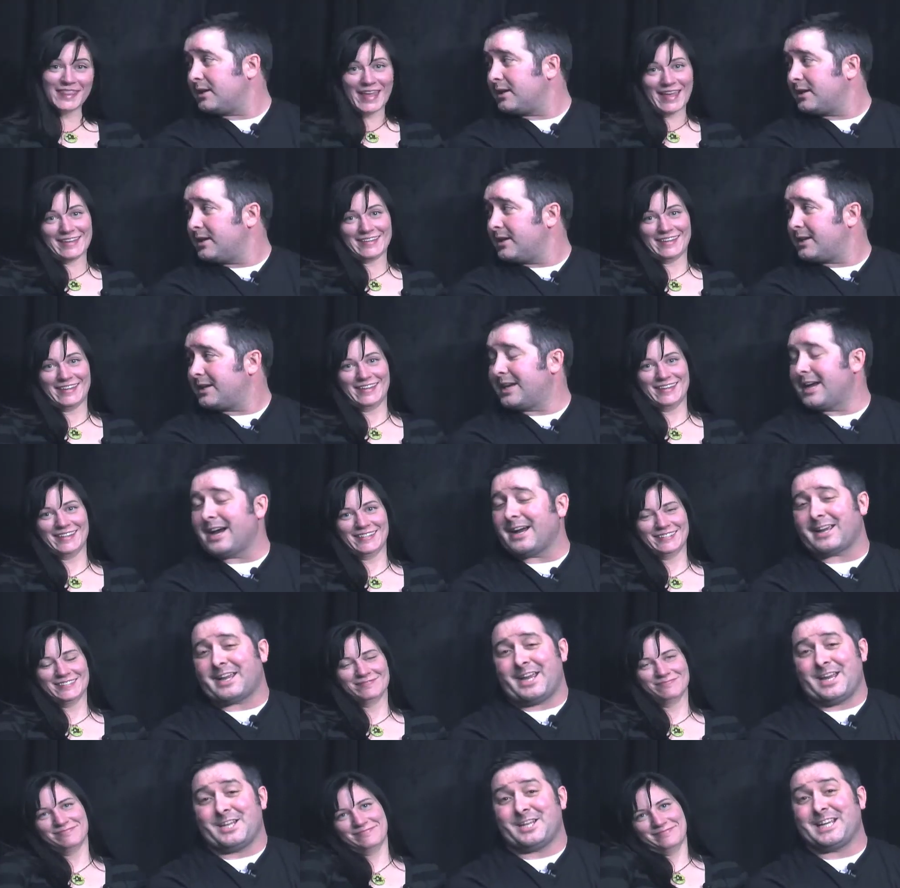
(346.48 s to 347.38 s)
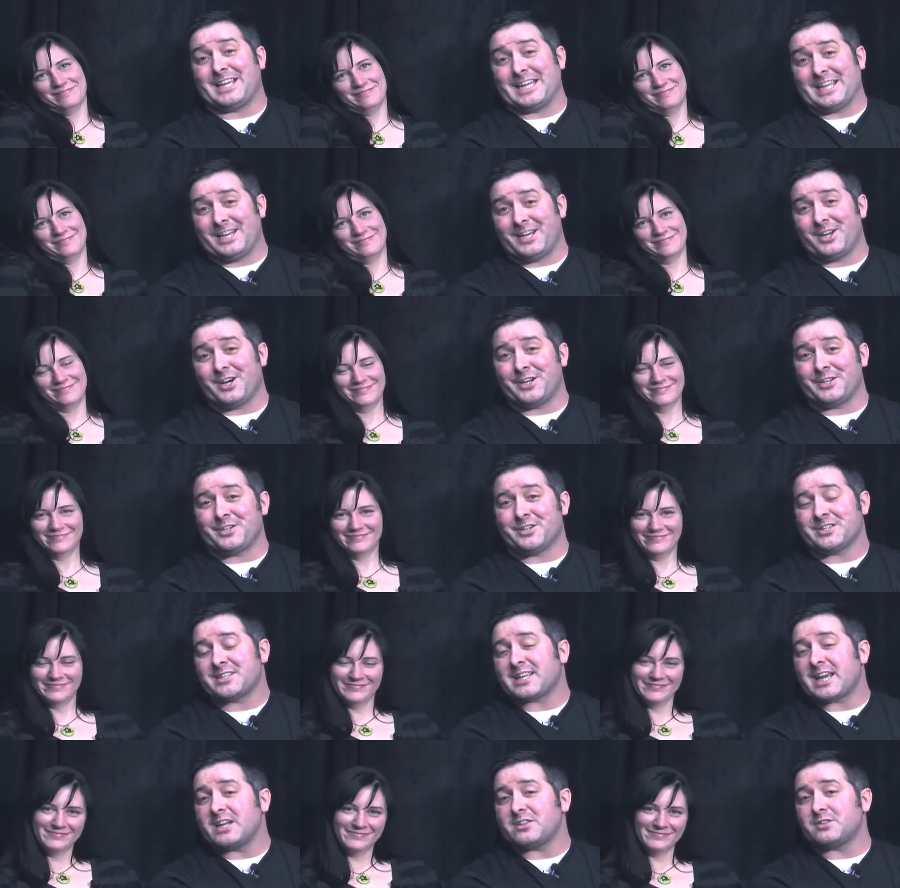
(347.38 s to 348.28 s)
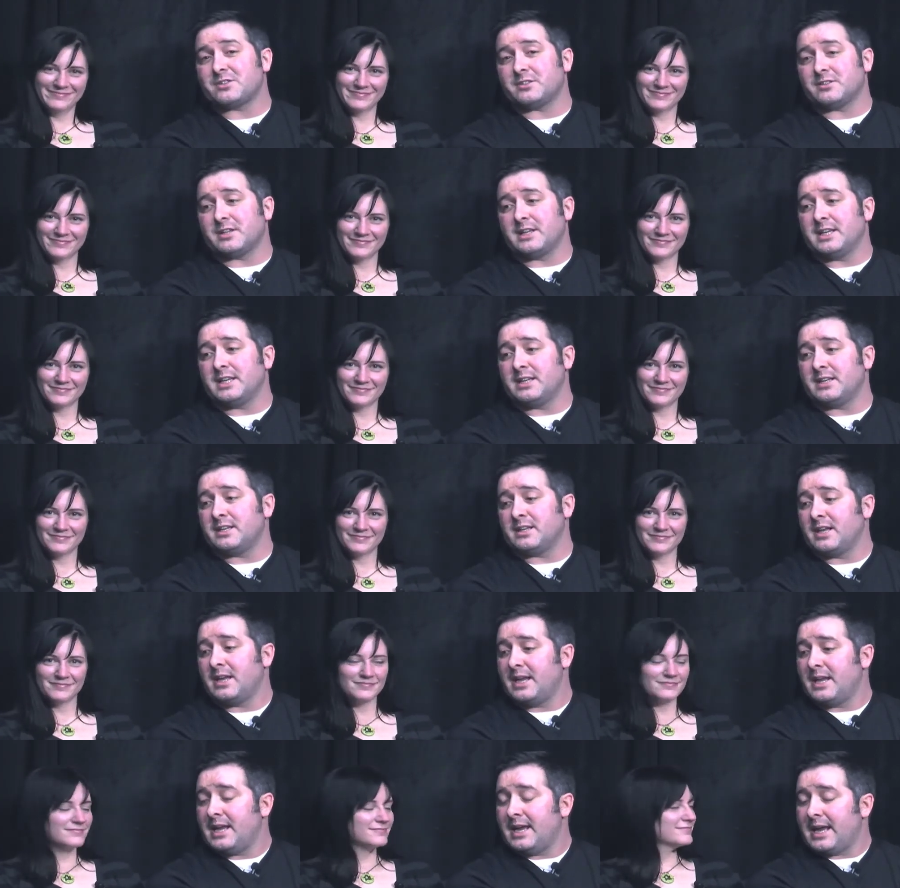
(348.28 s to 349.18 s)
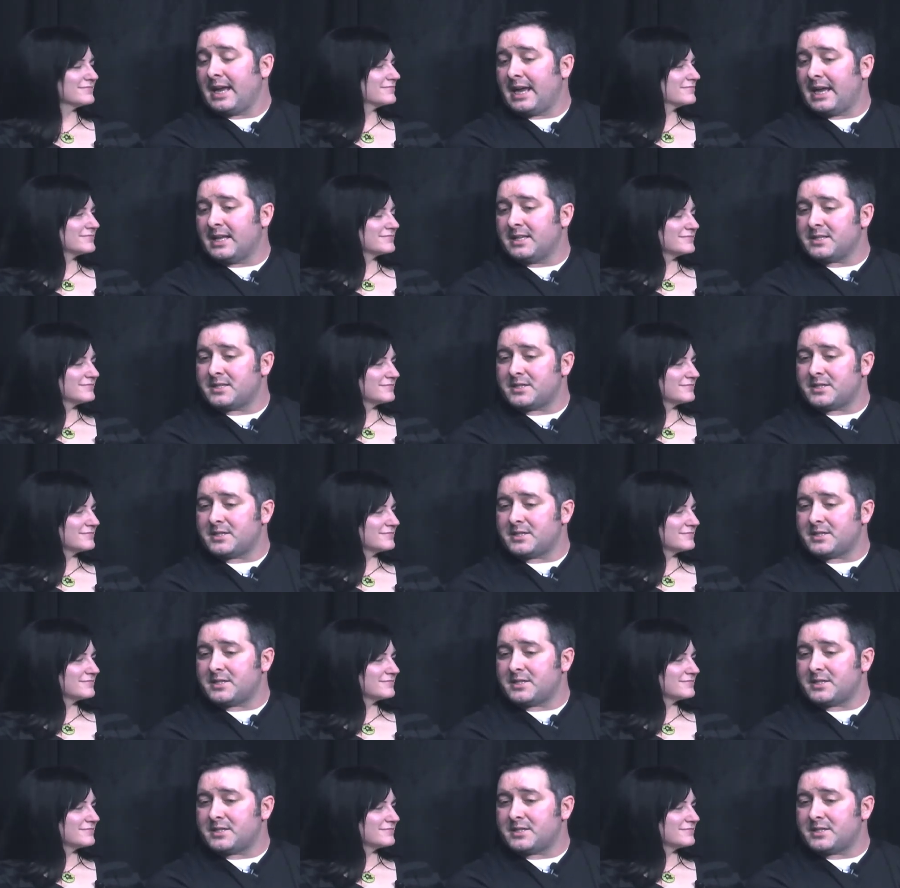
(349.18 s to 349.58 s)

Speaker 1: that day? Yeah, can you get it on your schedule? And and